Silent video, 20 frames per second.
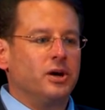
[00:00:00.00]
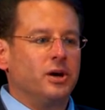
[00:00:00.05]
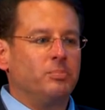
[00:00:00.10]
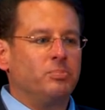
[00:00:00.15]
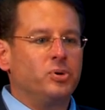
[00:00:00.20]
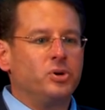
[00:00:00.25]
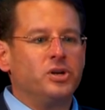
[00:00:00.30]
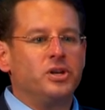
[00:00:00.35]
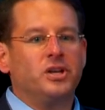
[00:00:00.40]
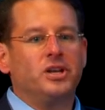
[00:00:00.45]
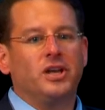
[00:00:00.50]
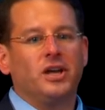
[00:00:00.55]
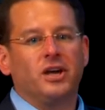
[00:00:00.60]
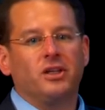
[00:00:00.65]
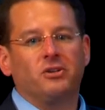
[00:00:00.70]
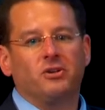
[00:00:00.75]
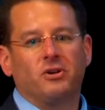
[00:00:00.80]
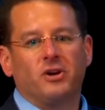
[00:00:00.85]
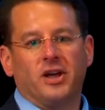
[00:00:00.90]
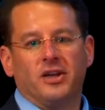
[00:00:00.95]
putting
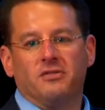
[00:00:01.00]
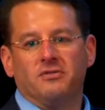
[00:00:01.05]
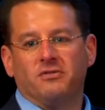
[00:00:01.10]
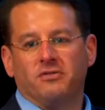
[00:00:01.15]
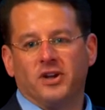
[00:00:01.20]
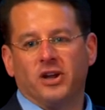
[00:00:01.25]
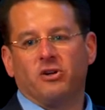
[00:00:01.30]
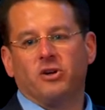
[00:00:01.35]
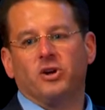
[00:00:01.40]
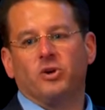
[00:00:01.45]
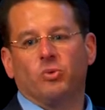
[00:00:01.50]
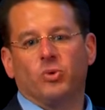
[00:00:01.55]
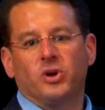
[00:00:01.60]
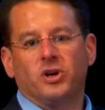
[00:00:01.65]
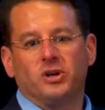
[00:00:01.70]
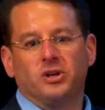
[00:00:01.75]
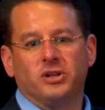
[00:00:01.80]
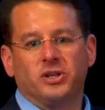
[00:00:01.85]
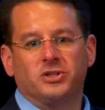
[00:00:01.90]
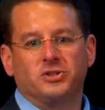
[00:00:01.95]
together a very
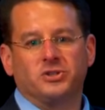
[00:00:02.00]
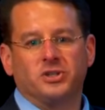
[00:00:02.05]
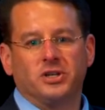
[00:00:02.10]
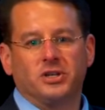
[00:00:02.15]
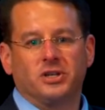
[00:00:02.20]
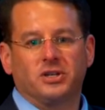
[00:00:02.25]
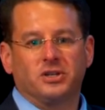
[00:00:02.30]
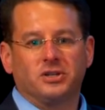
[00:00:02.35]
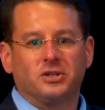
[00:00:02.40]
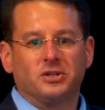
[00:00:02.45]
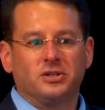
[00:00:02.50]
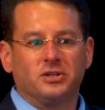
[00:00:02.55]
realistic